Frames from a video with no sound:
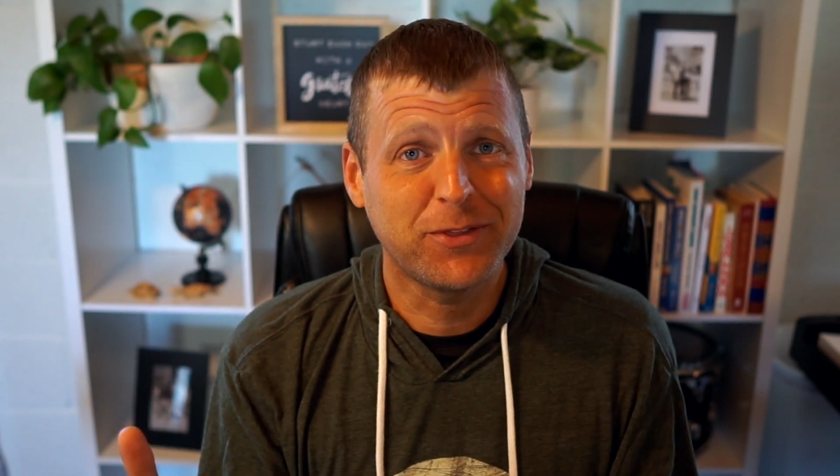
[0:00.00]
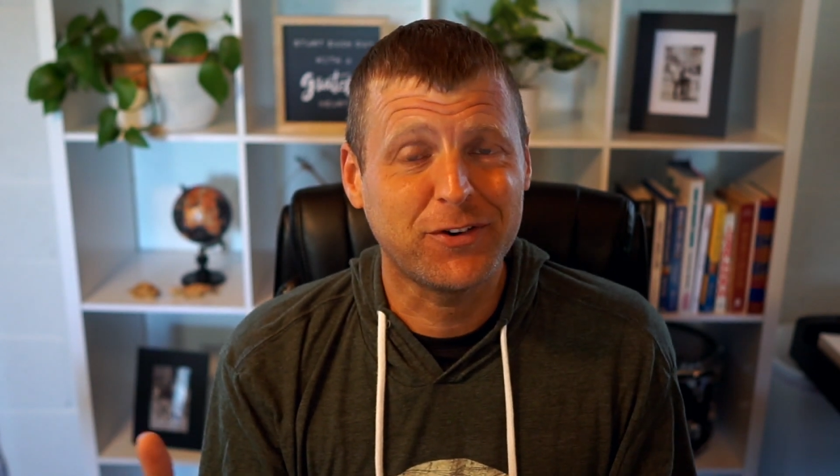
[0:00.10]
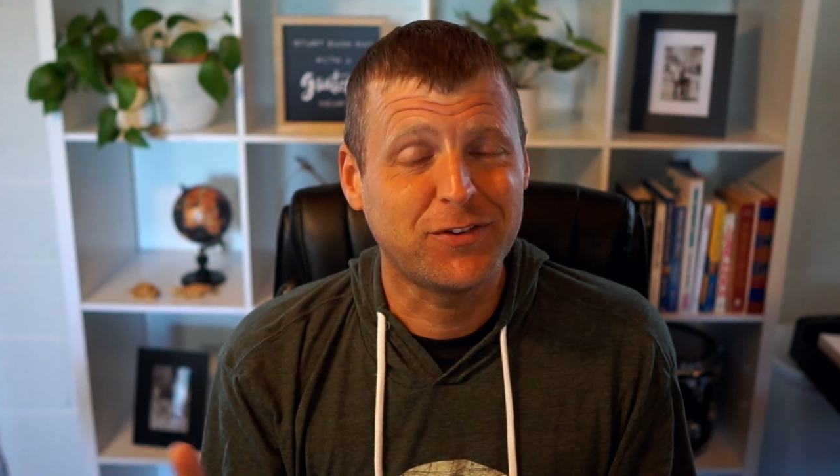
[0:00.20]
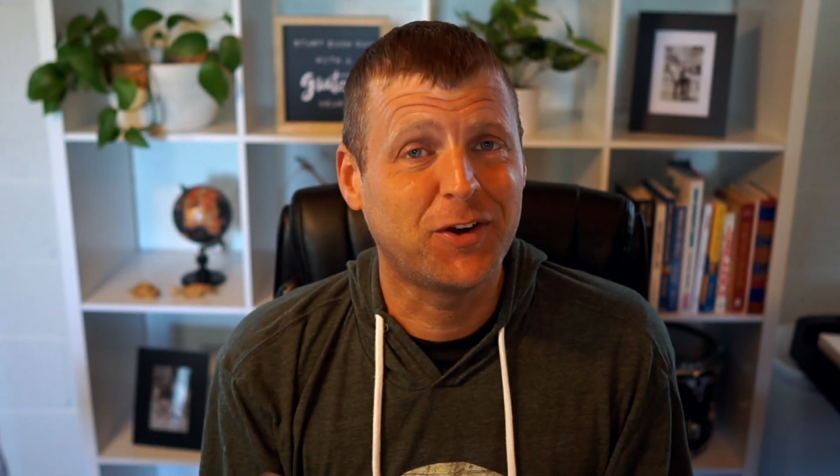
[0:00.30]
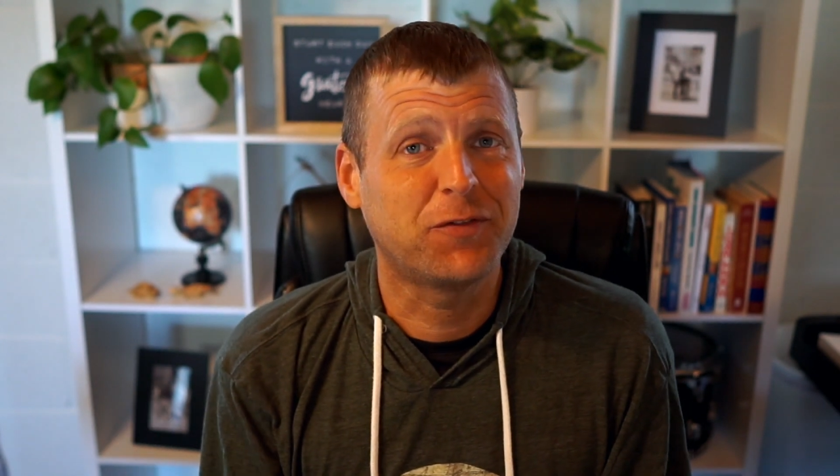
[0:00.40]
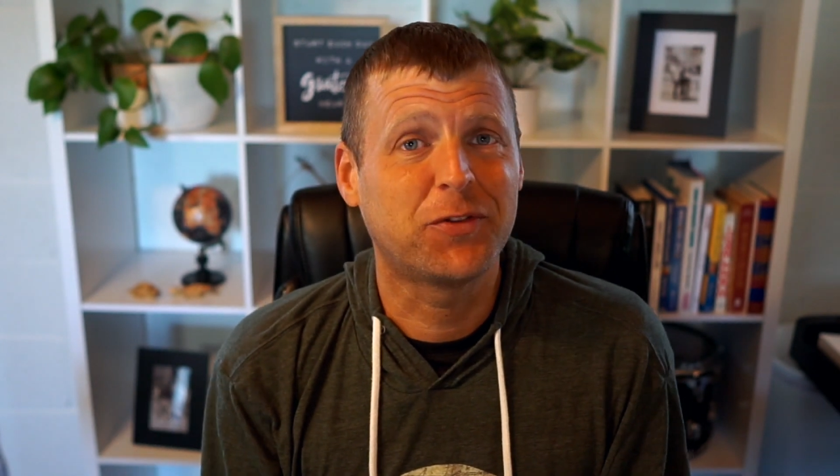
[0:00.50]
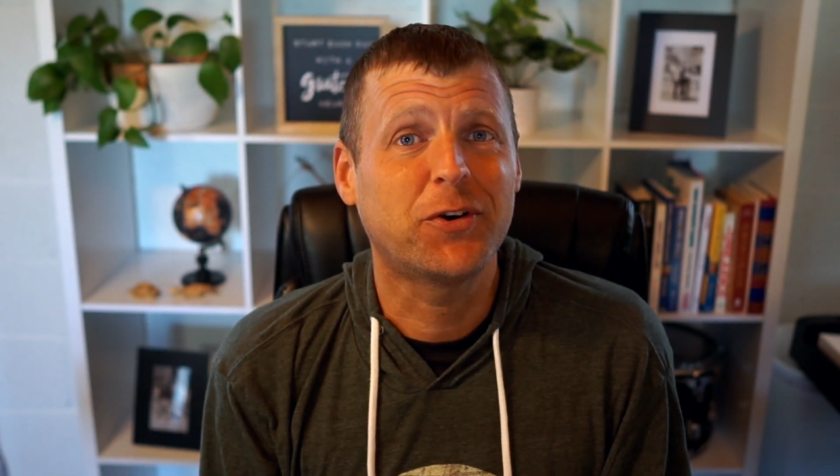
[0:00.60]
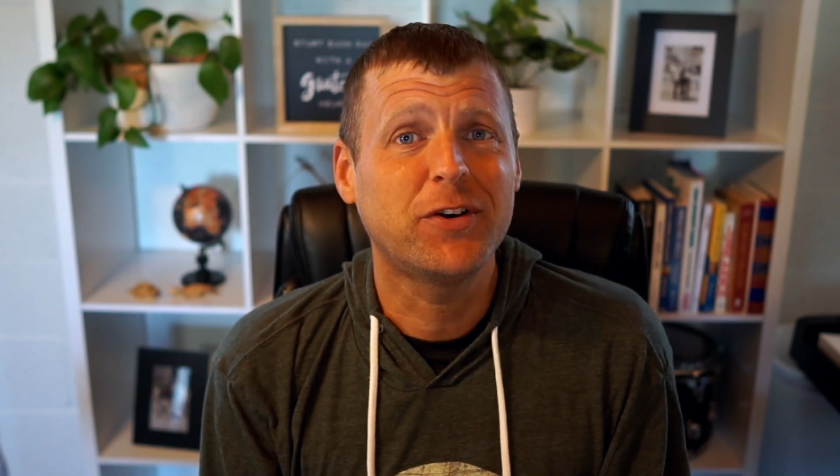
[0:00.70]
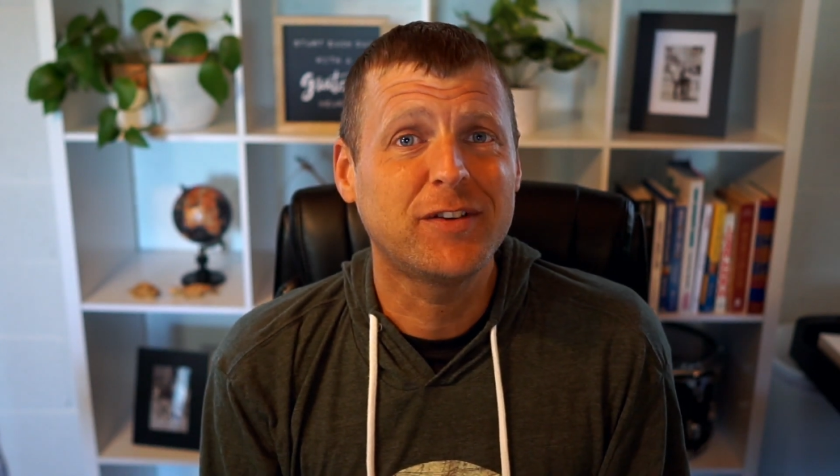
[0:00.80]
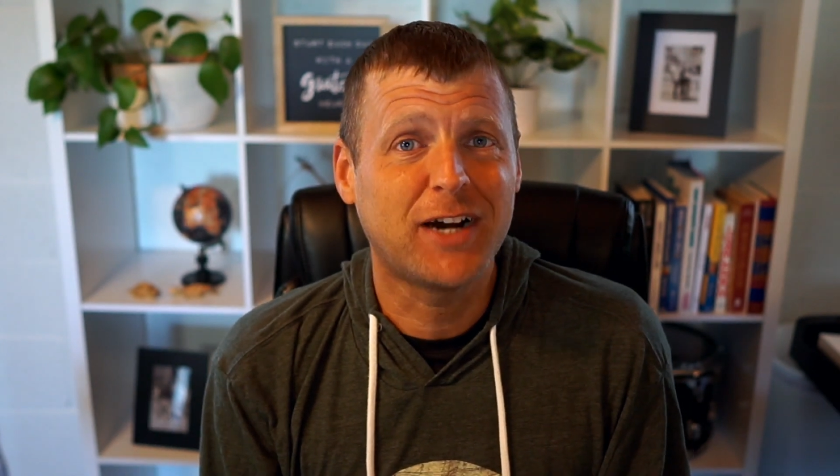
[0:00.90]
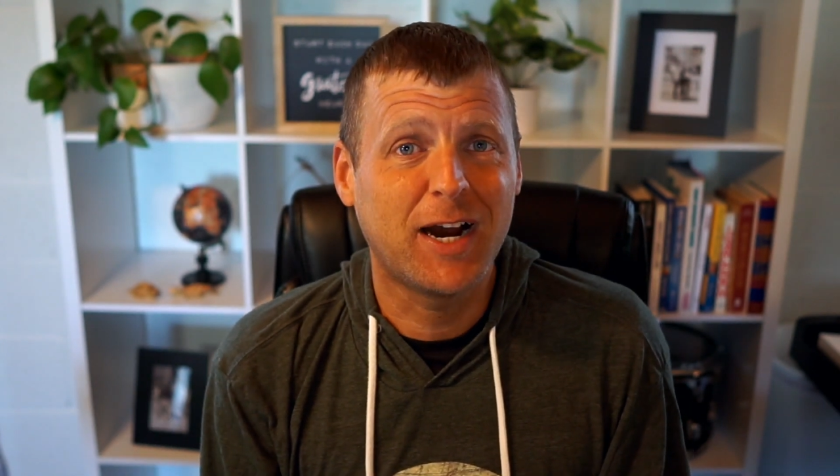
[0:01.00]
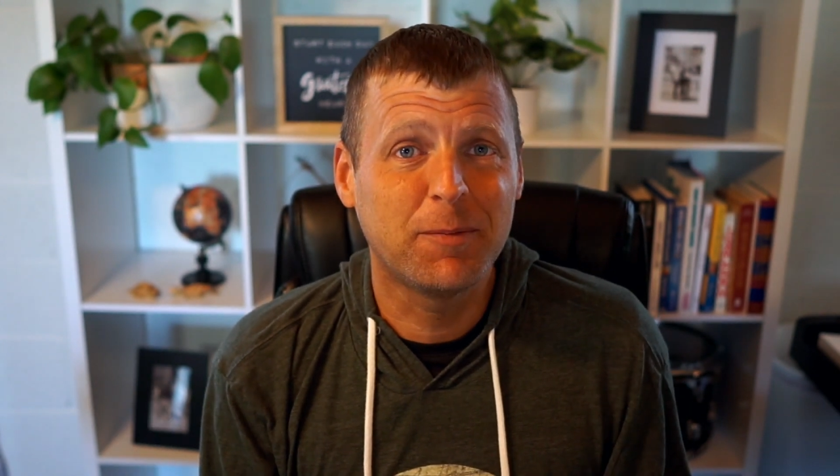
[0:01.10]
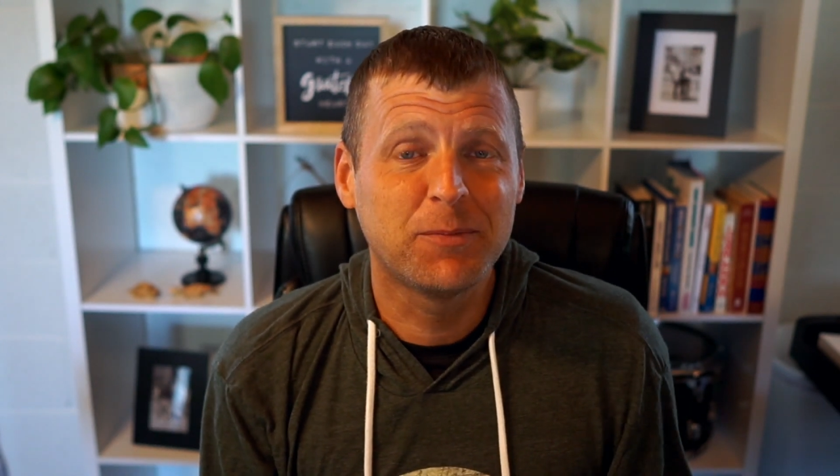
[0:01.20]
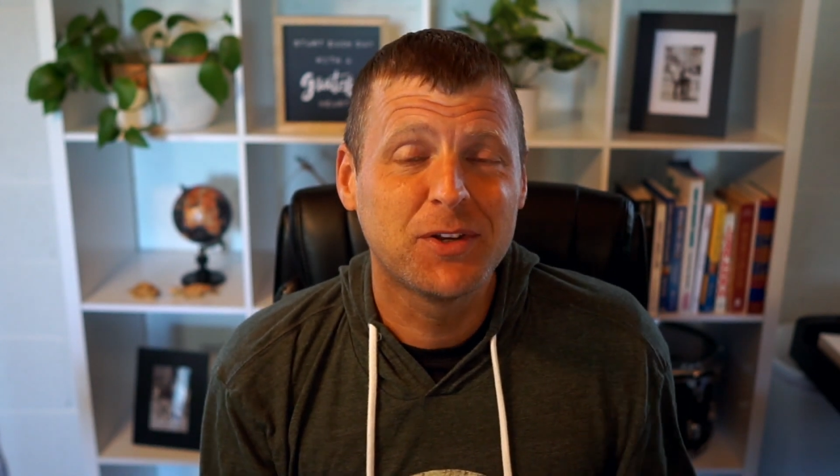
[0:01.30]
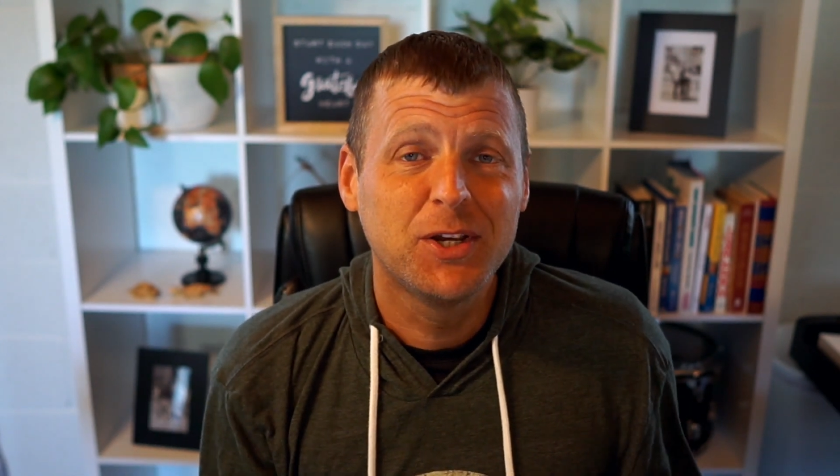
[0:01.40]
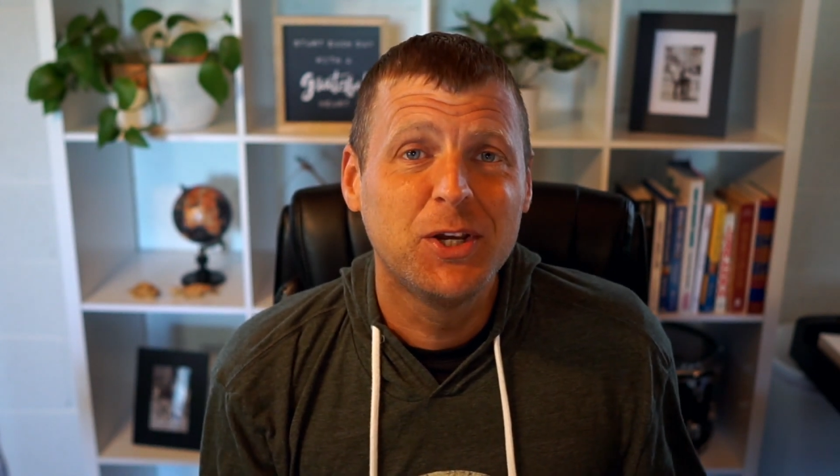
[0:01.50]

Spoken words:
ourselves, there are times